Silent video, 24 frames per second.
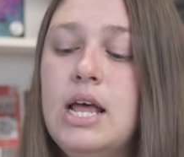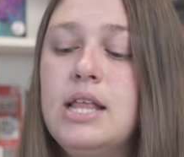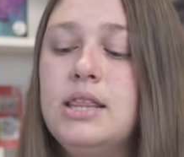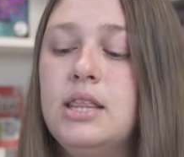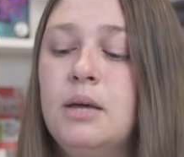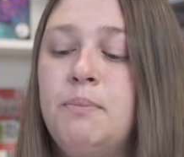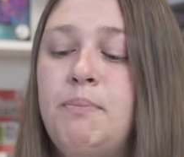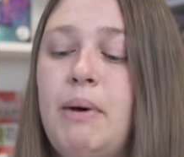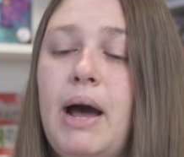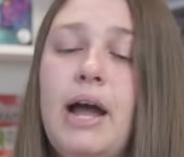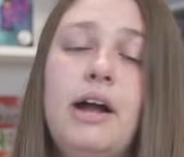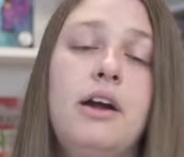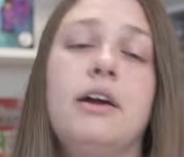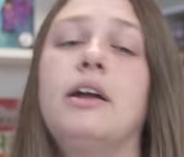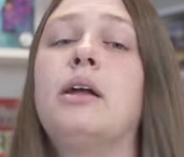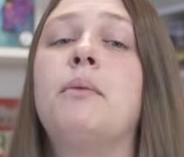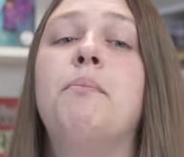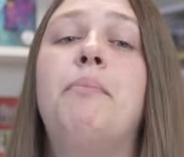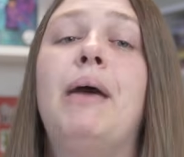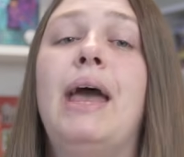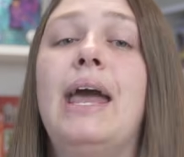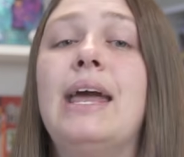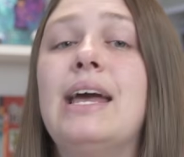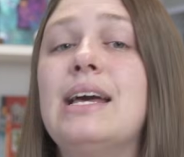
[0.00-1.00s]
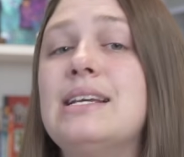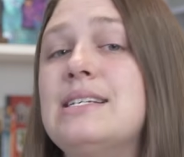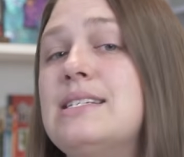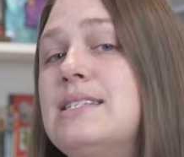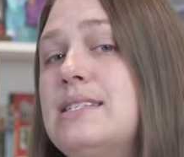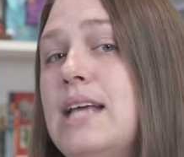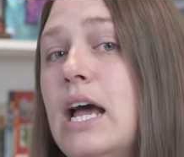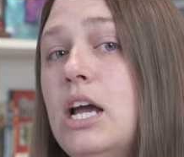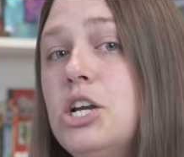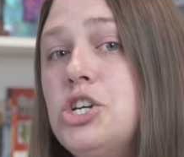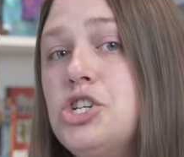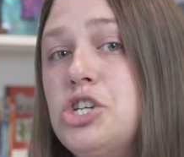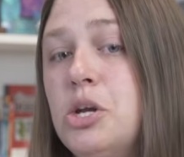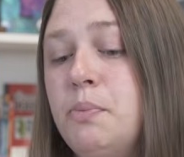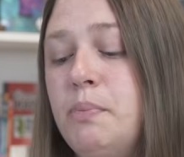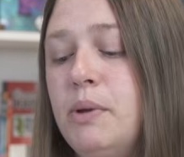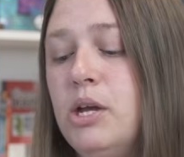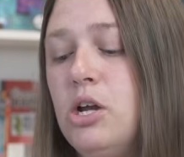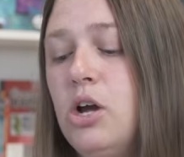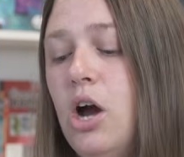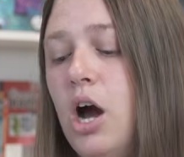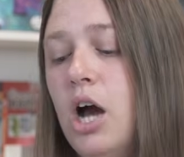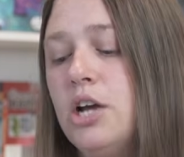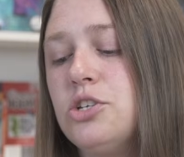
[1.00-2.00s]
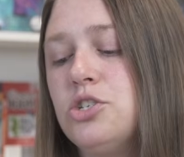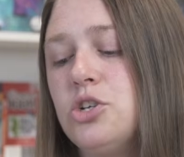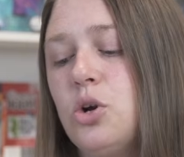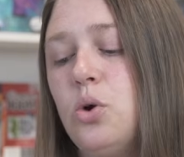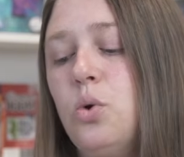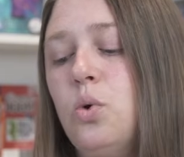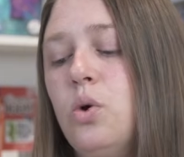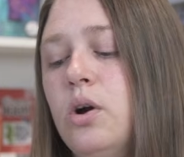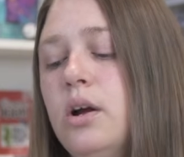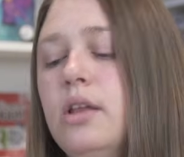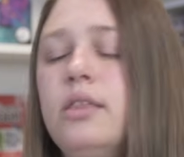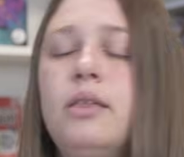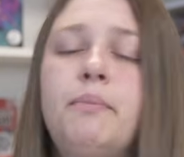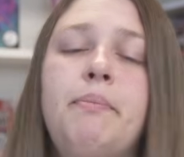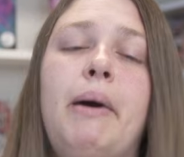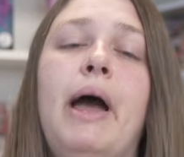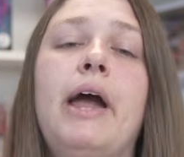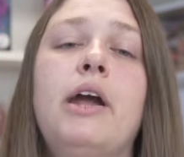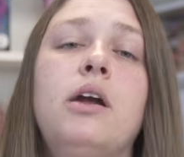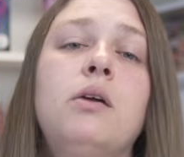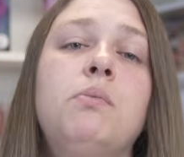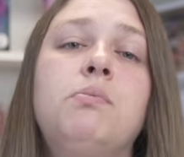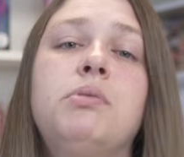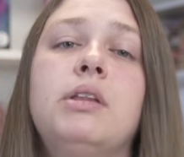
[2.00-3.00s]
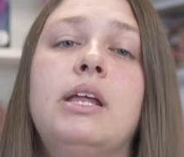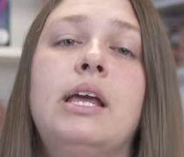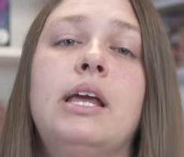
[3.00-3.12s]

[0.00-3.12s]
the buyer can pay a set shipping cost, or the buyer